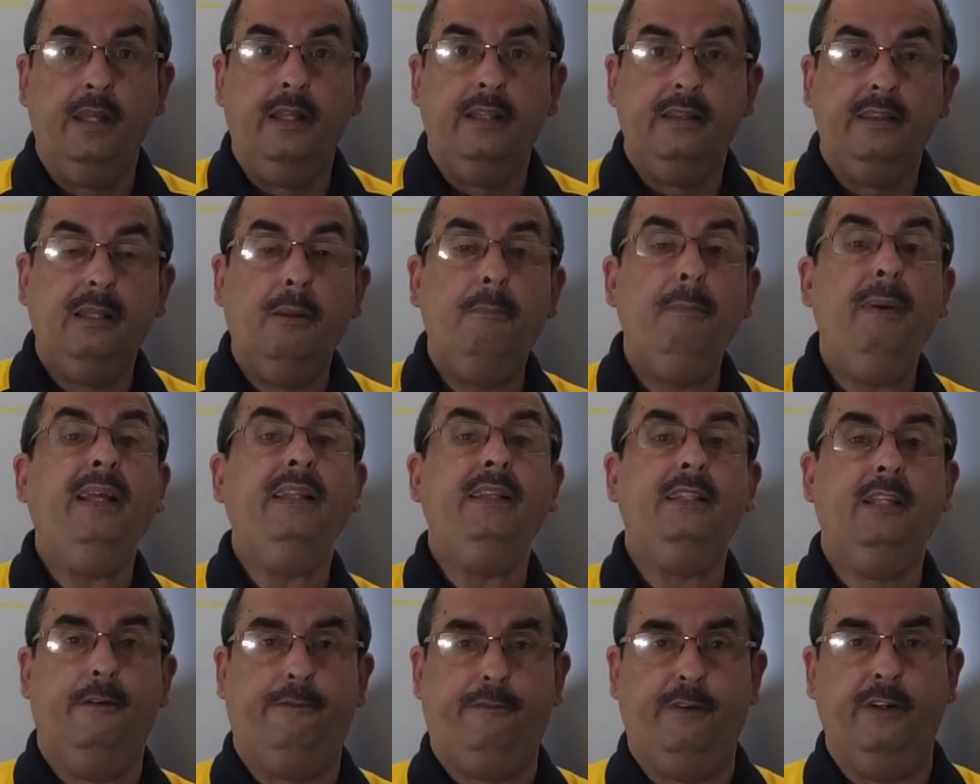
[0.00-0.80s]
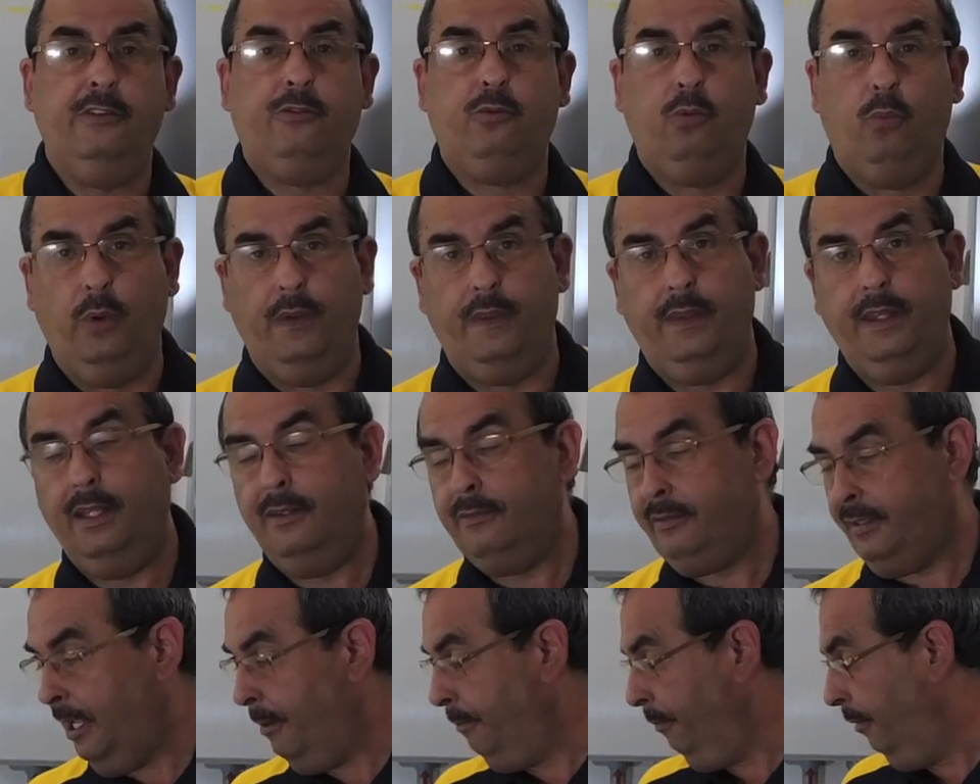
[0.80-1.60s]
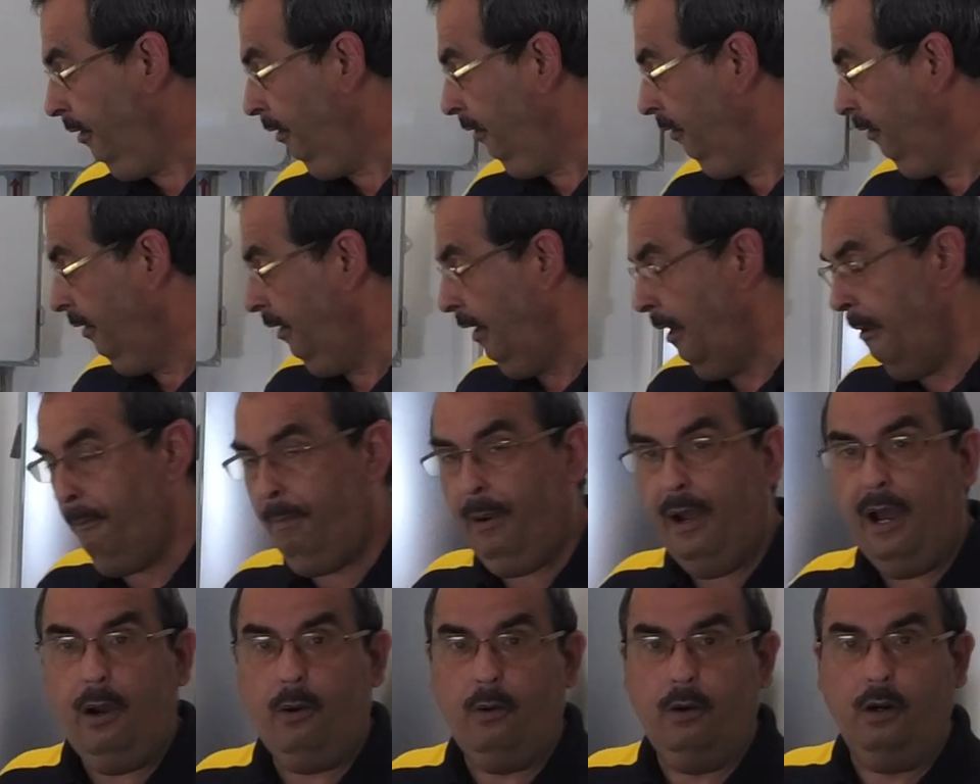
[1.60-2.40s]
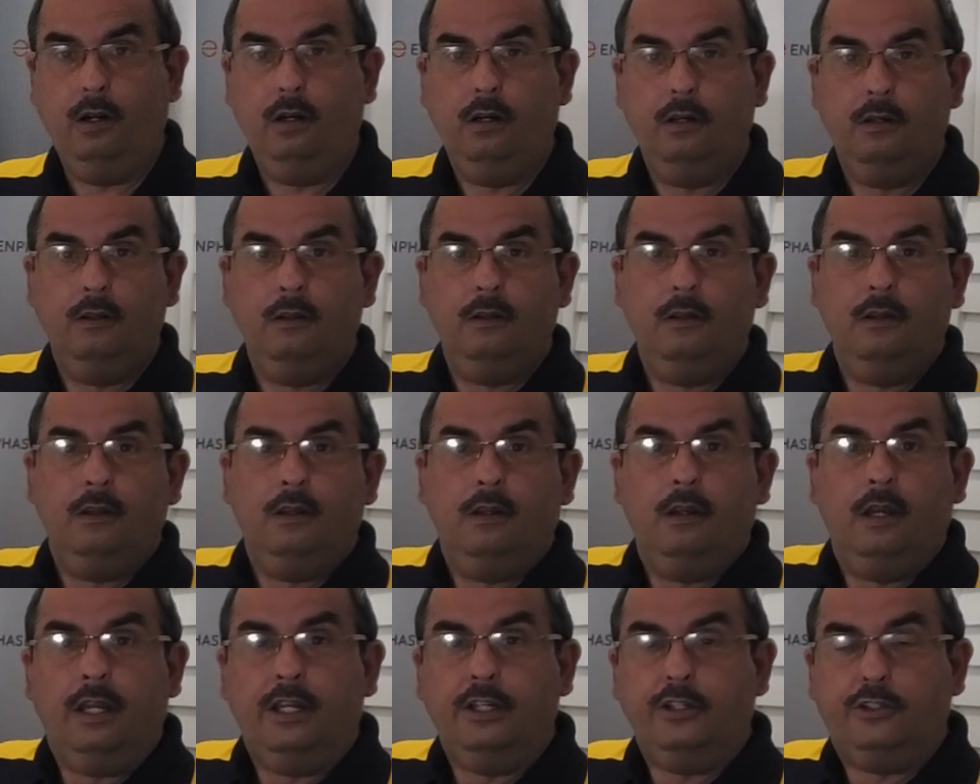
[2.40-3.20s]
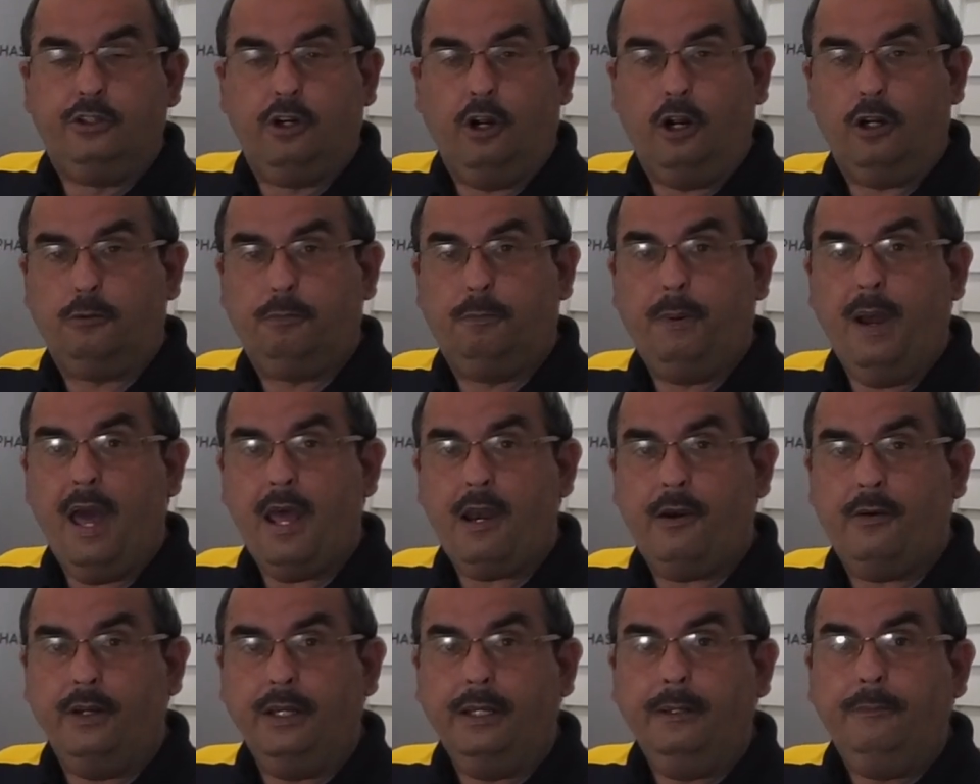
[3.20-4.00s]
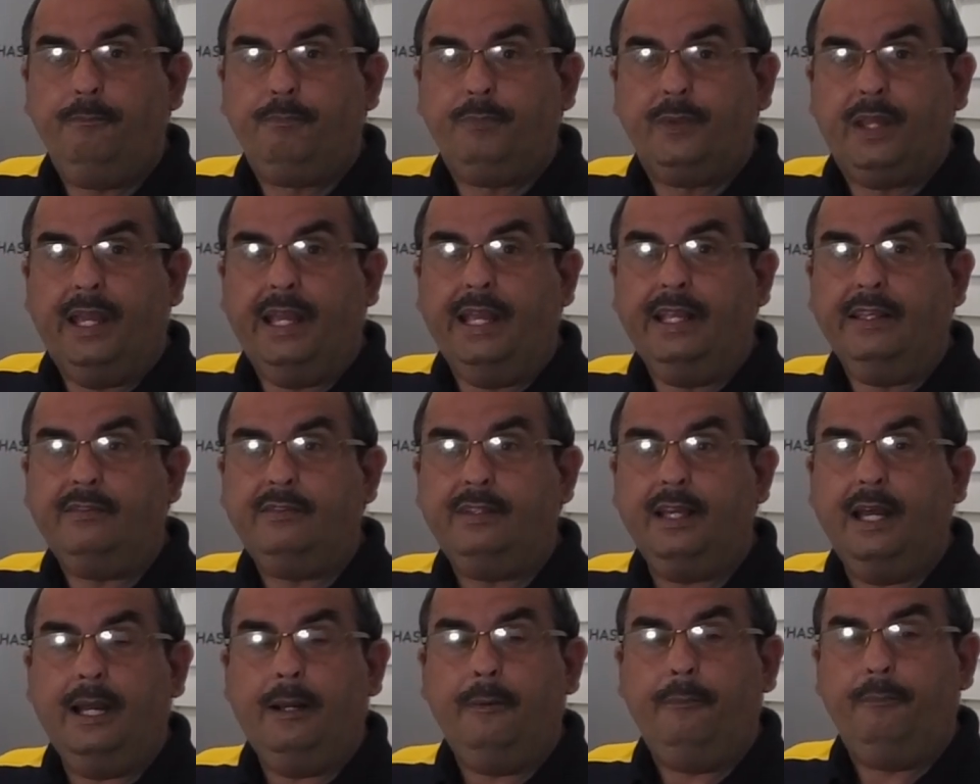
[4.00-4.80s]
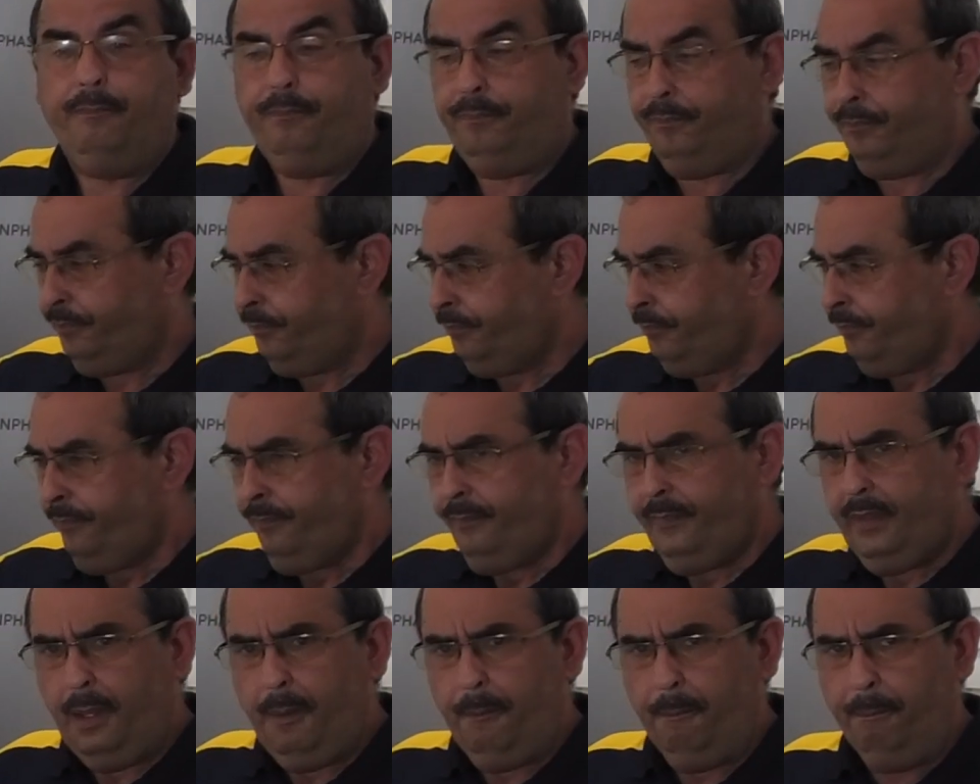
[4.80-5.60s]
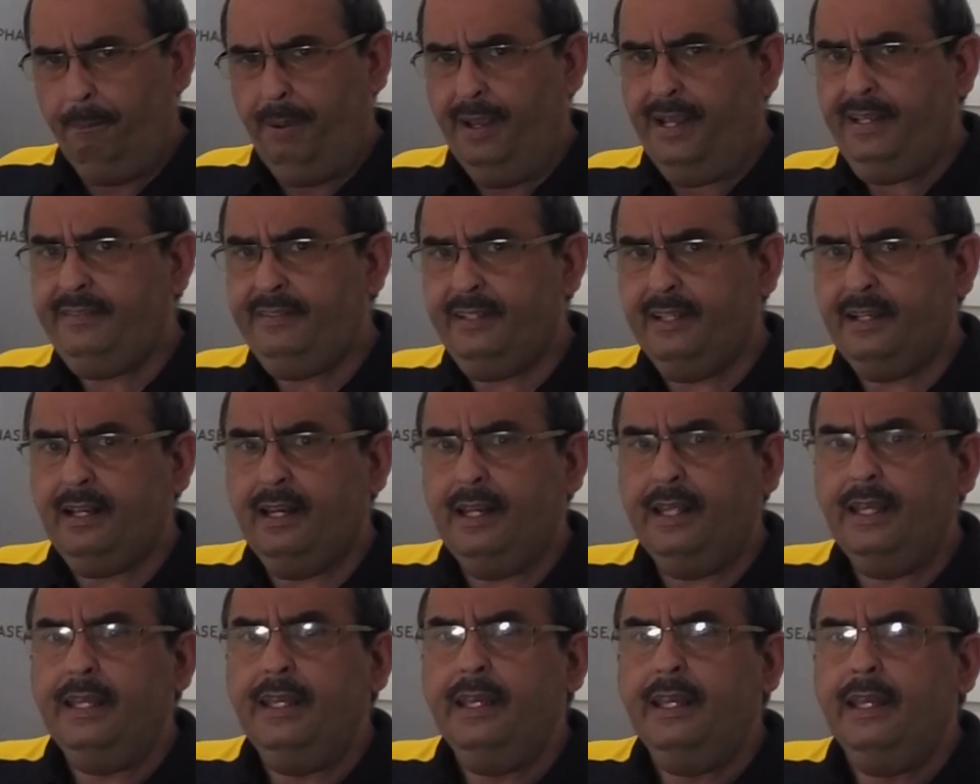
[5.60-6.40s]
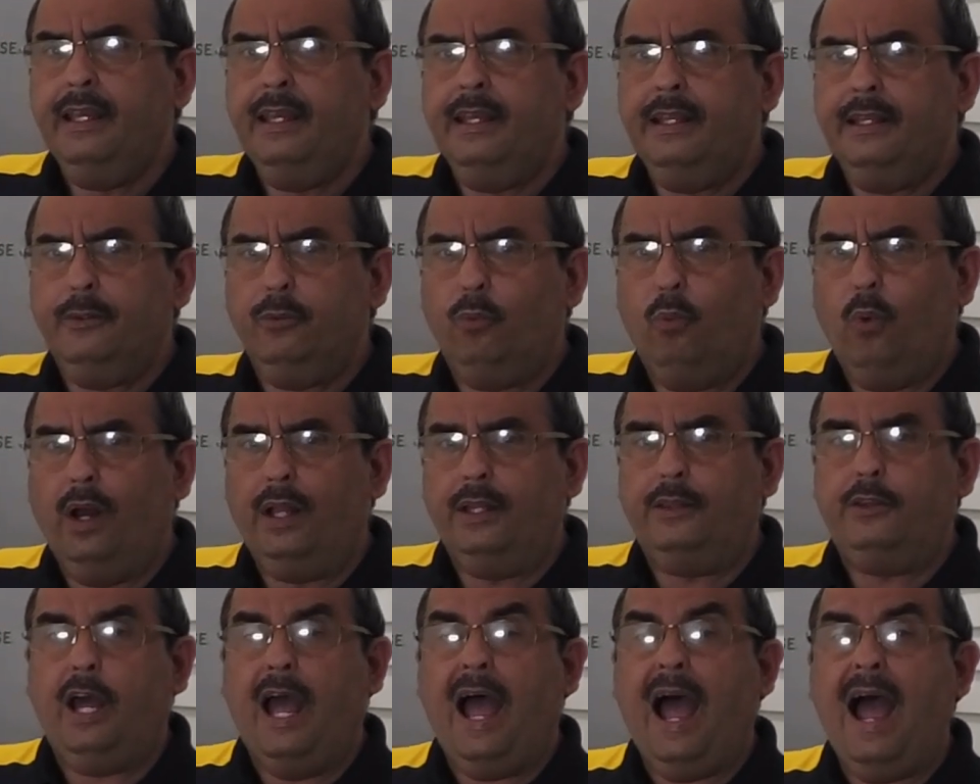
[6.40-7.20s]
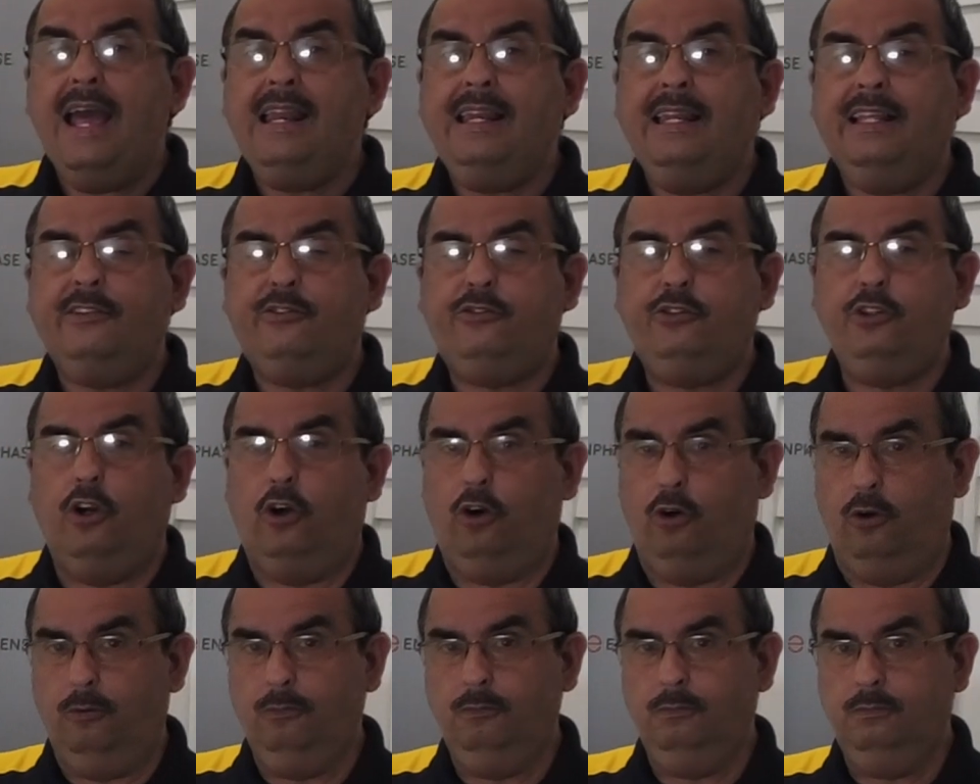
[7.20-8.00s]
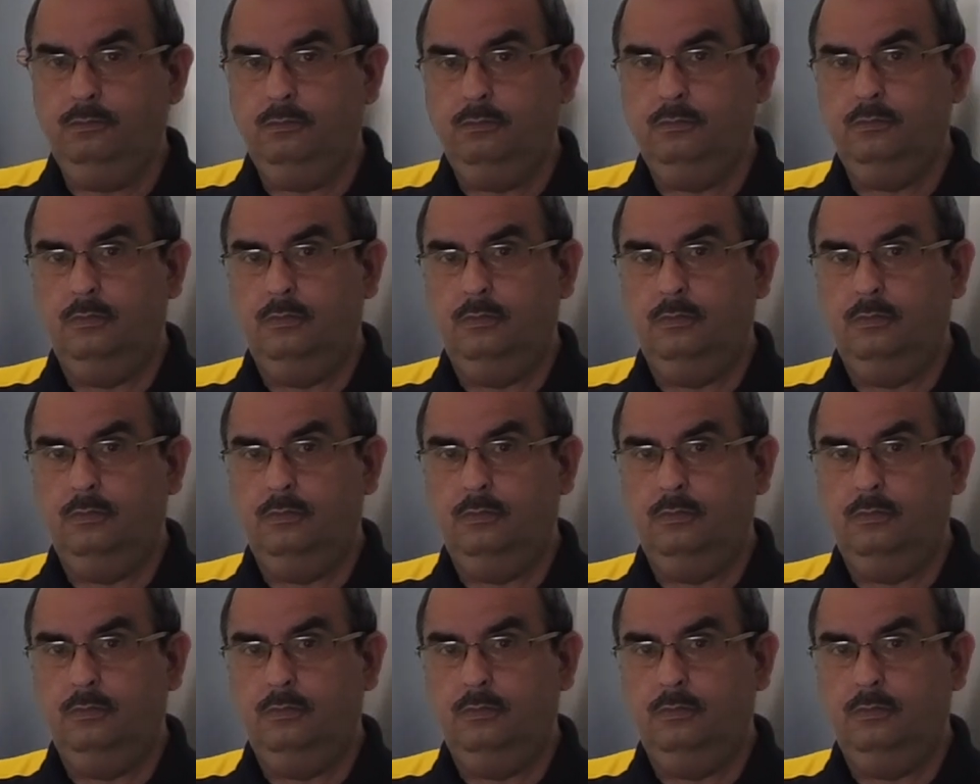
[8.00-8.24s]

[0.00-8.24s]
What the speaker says: The main difference with the Ensemble In Charge battery is that basically what islands your home,